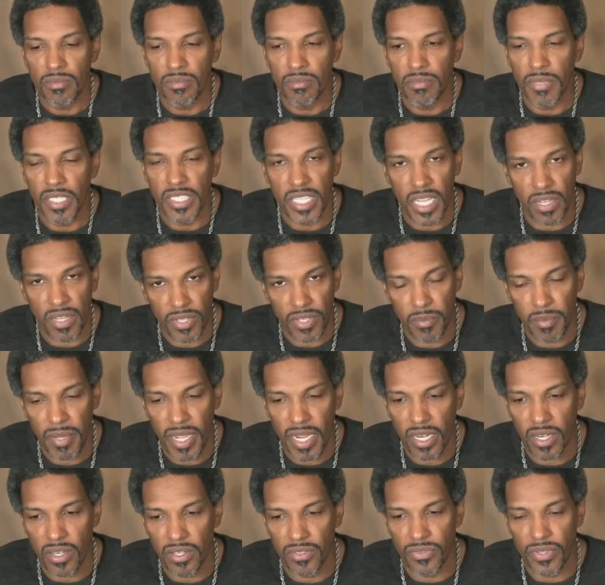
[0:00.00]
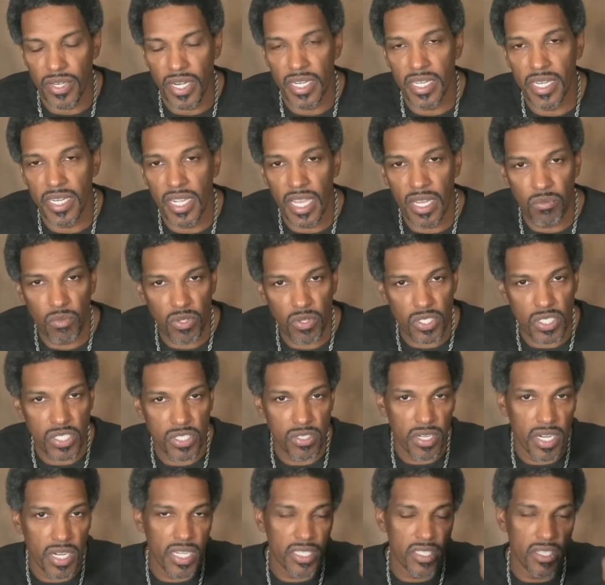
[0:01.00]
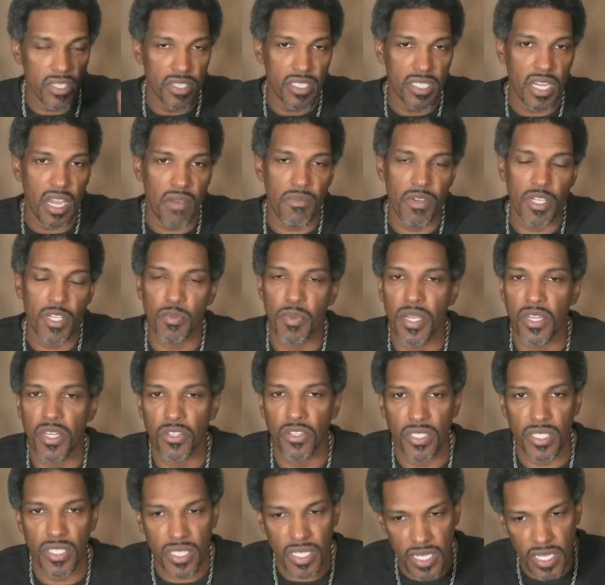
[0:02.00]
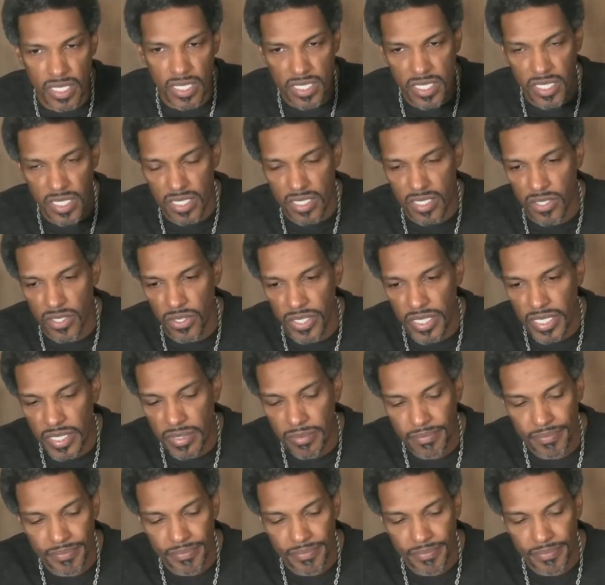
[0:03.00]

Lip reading: But definitely back on Friday, and we'll see you guys on Savage Patriots today at 6:30.